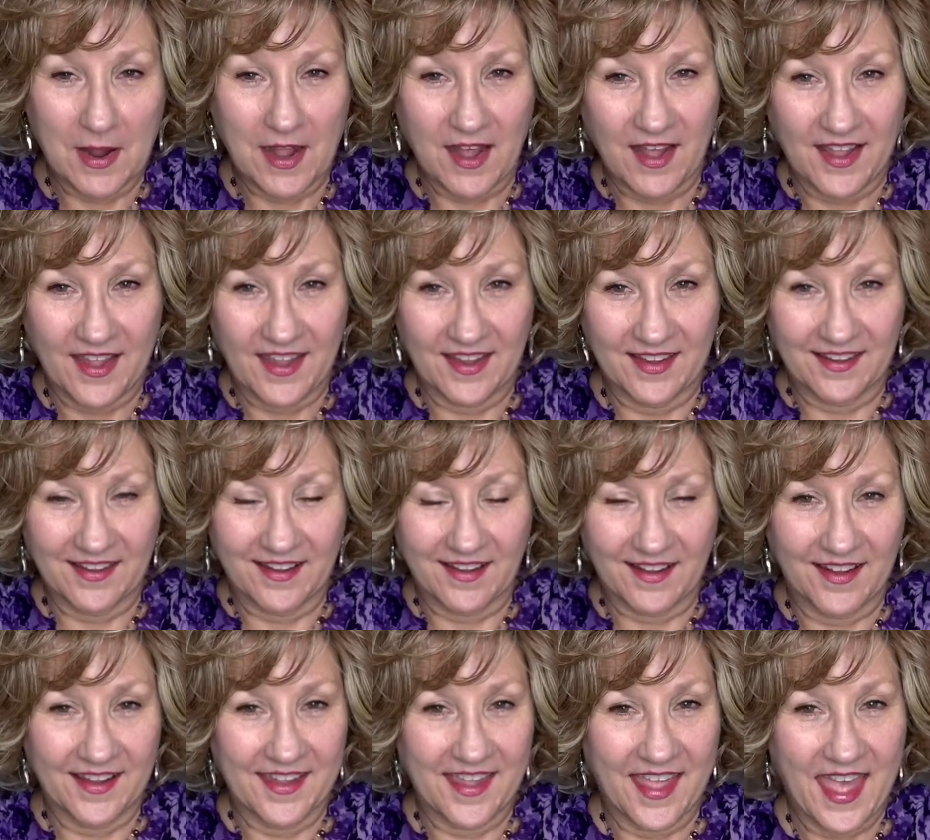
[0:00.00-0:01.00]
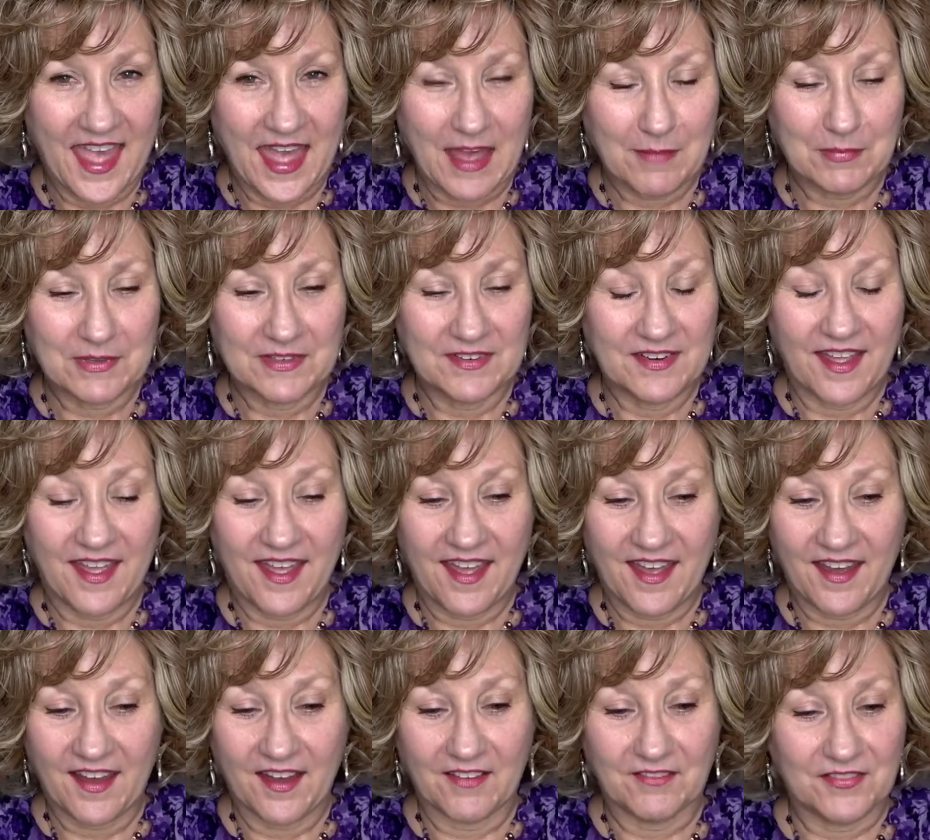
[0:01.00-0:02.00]
I happen to
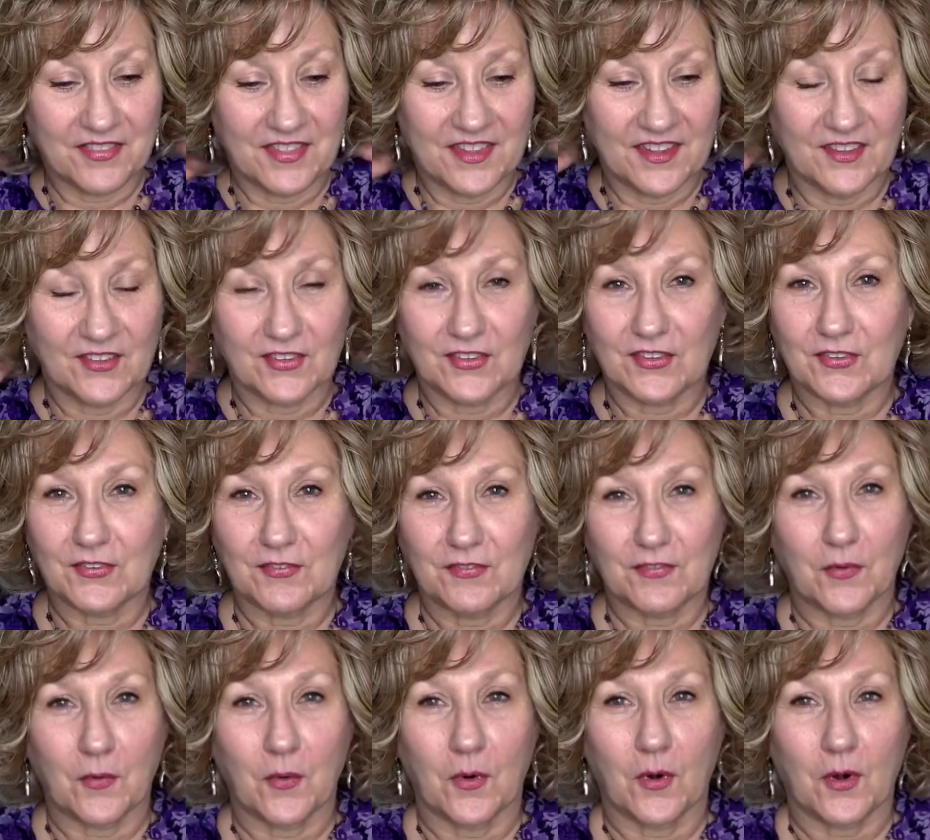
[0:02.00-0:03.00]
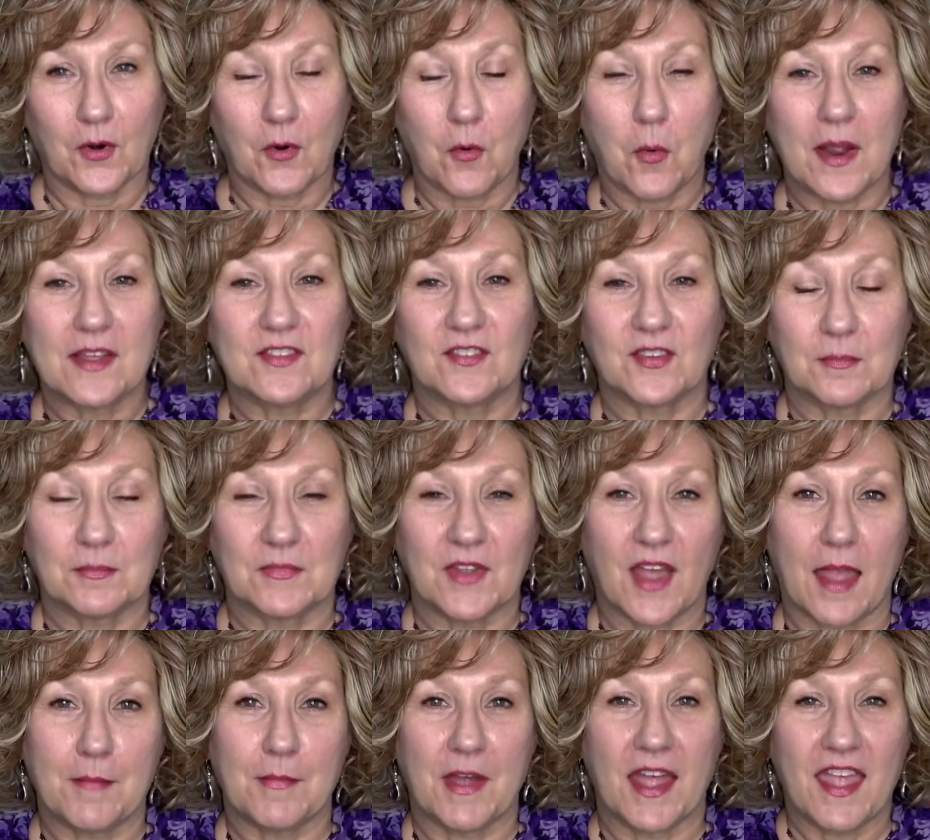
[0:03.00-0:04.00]
have this for quite some
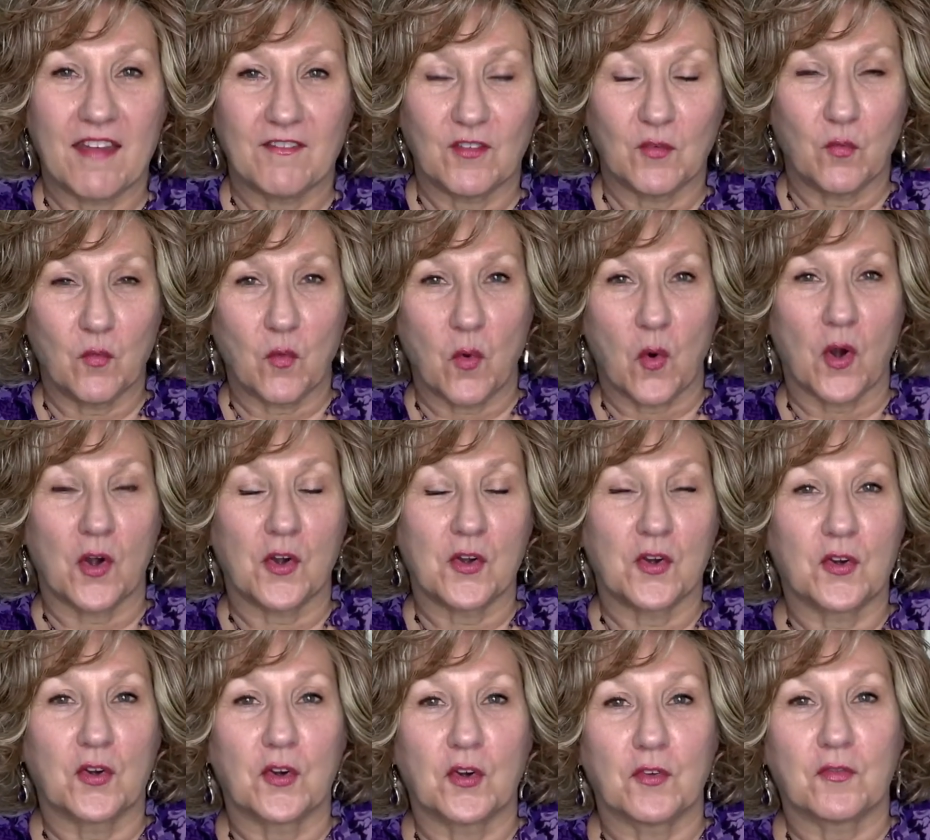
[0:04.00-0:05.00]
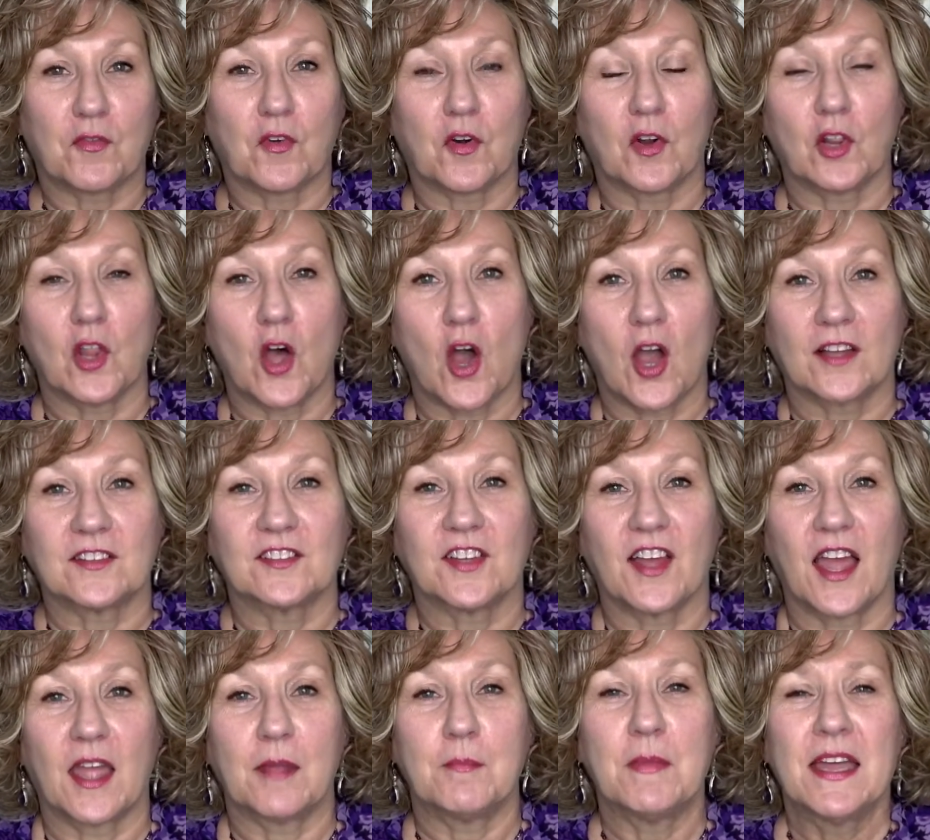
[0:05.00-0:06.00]
time. I haven't worn her for a long
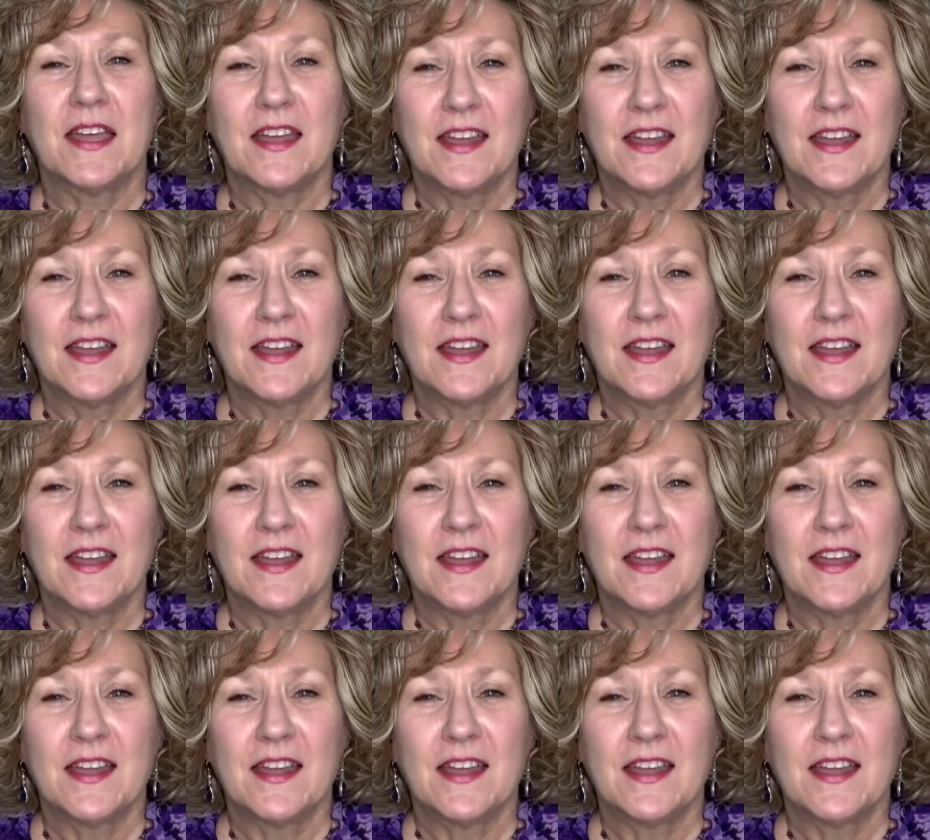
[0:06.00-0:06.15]
time.